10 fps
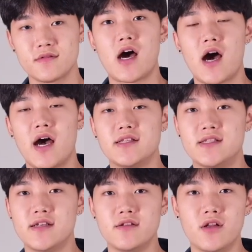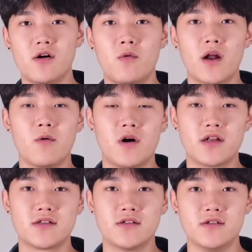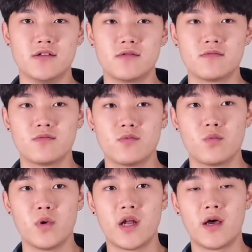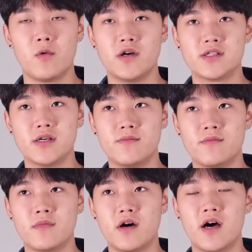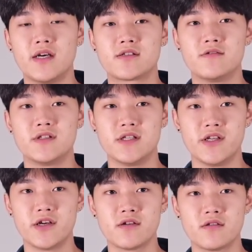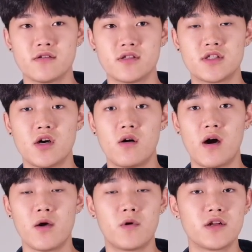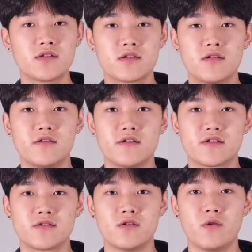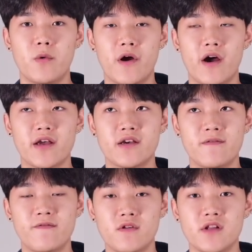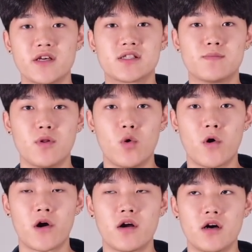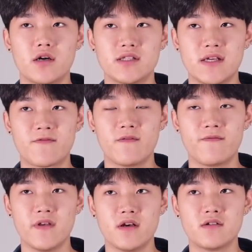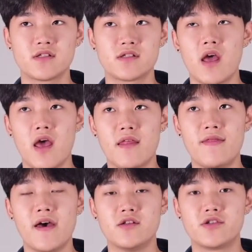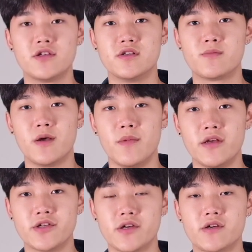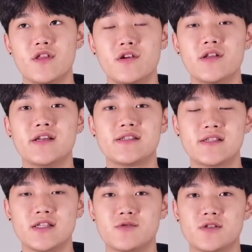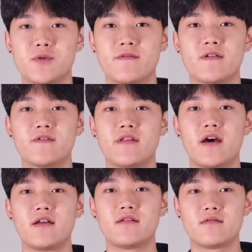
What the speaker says: I didn't know what I wanted to do when I was a high school senior, so I wanted to go to a school where I could fully explore different fields and then choose my major. The United States was perfect for that.